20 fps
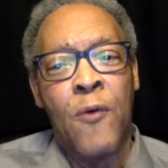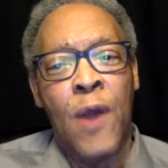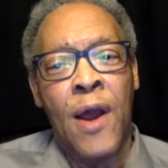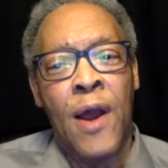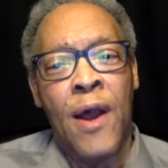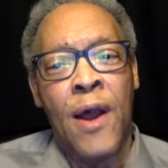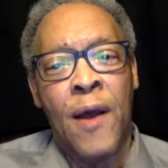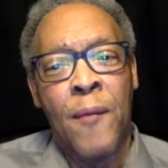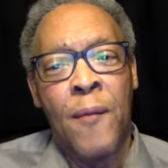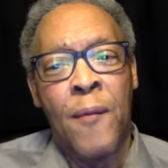
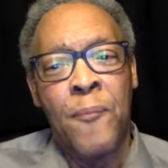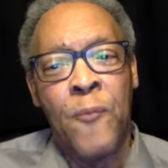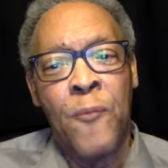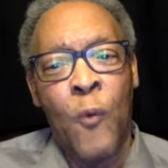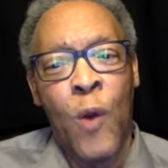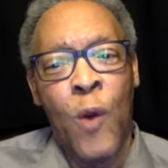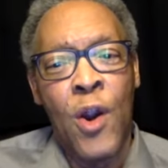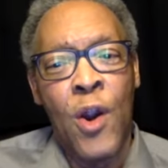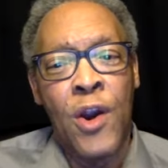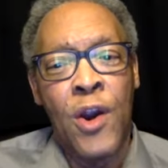um,
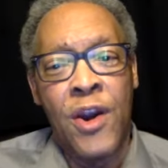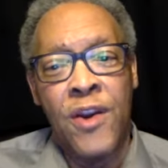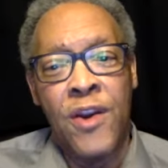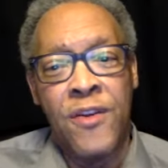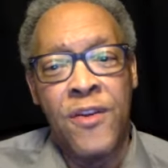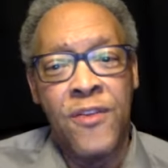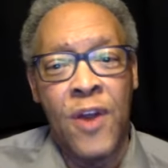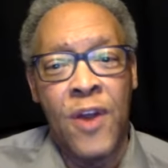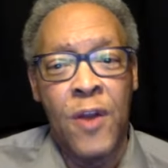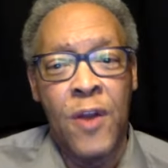
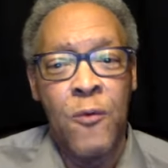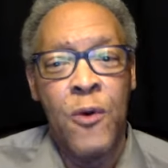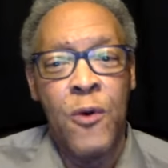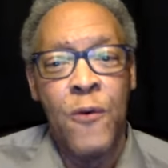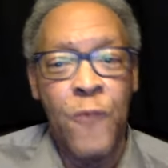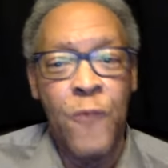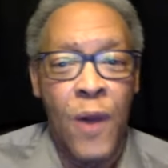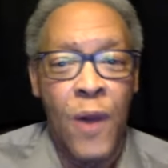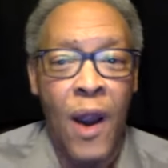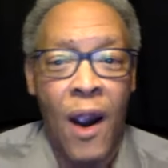workers on the
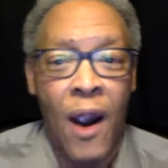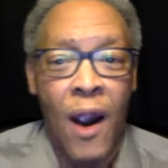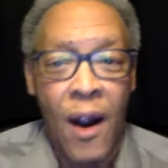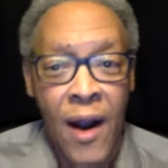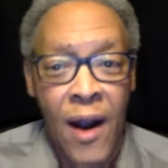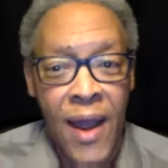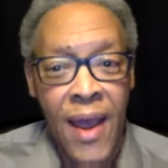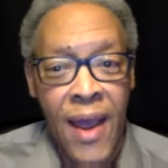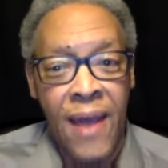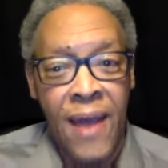roof with
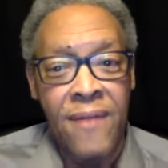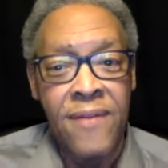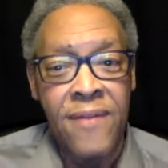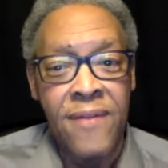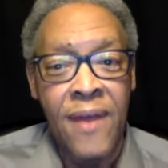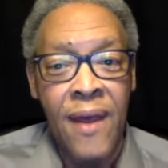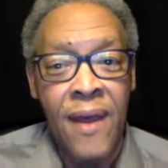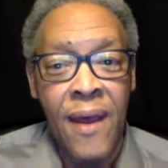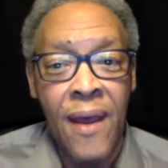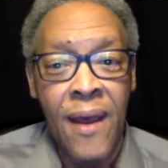hard hats.
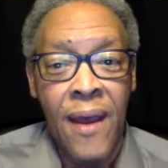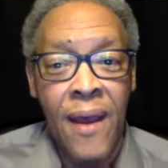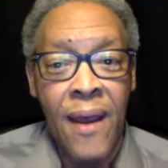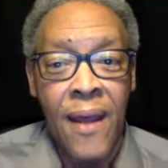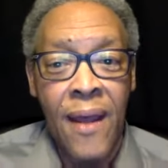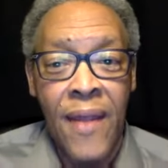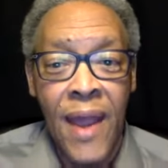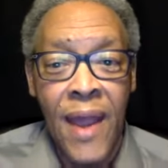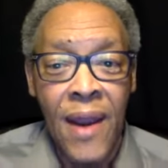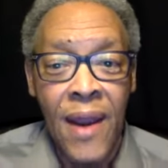
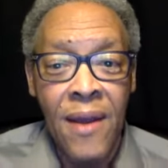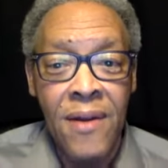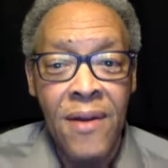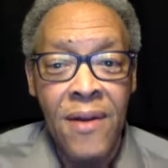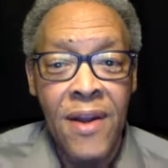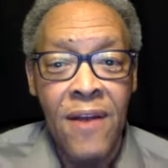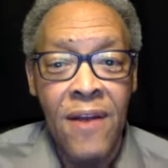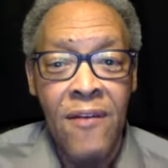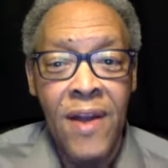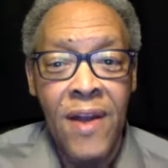Mm-hmm. They looked
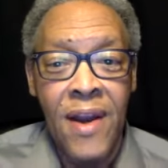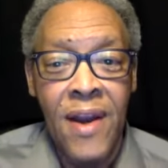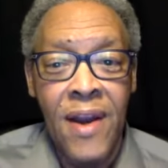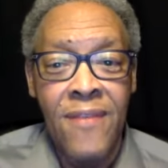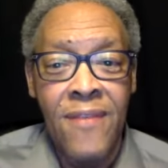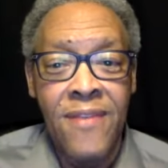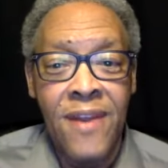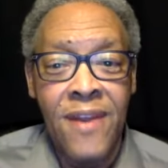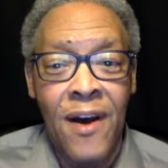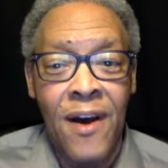over there and
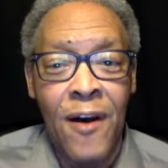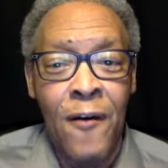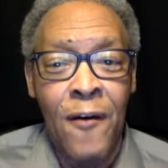saw